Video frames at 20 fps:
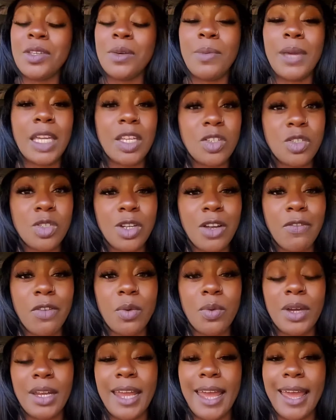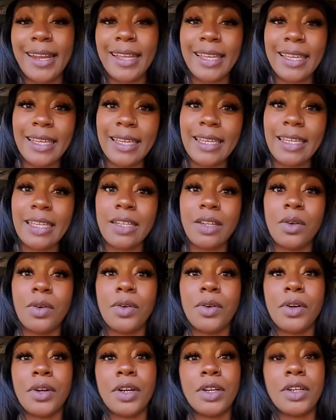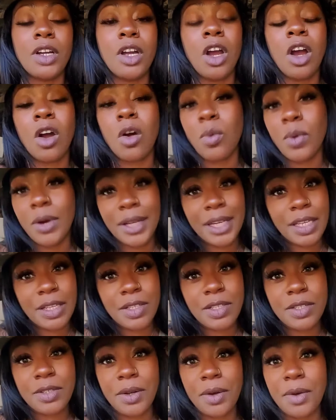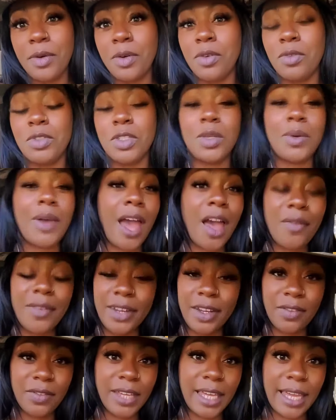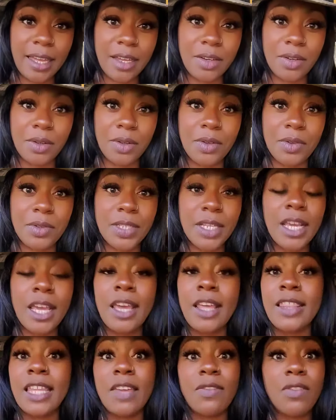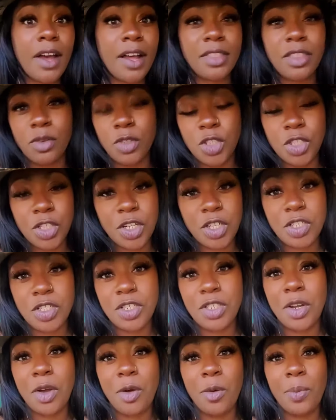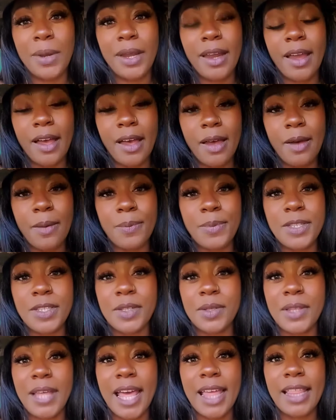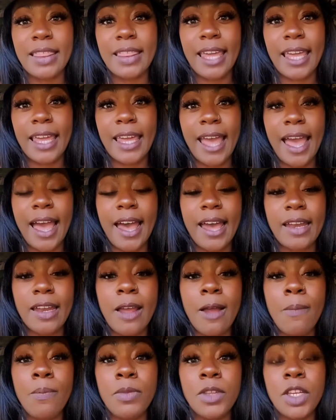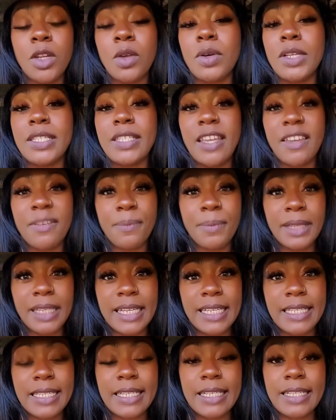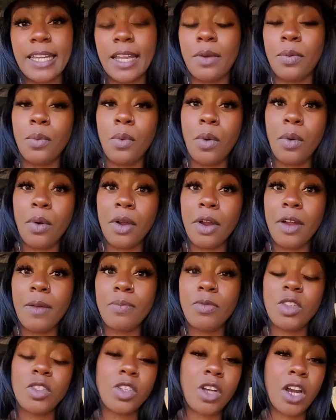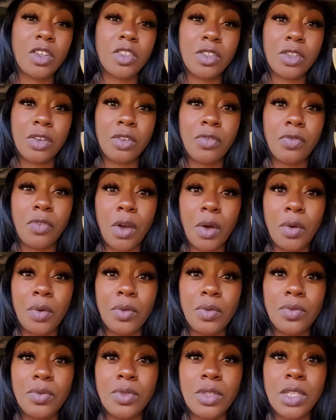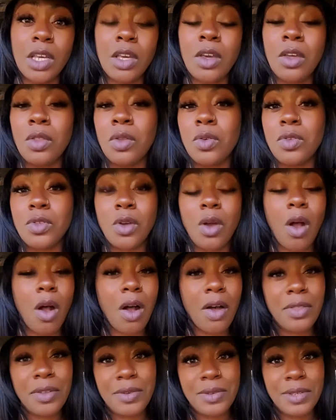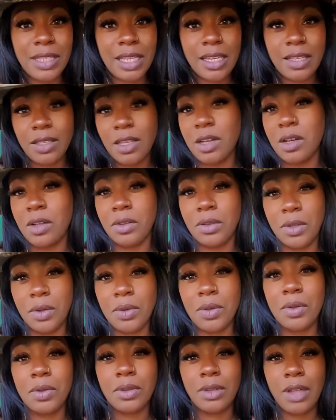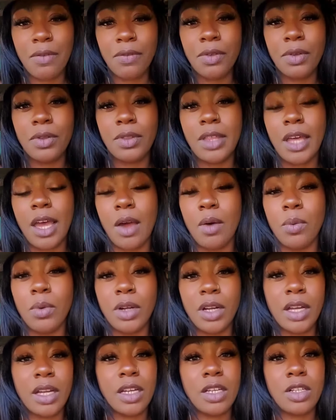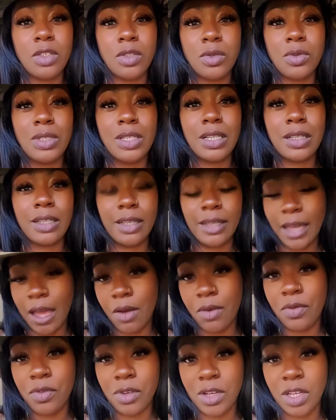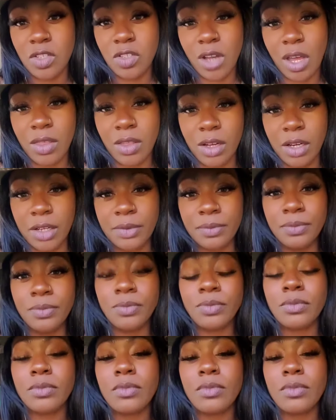So making sure everyone had heat or a working stove. Do you have enough candles? They even got the church to open up so that they had, a safe place to stay warm, to charge their phones. Those are all those things on a local level that we're going to do to look out for each other.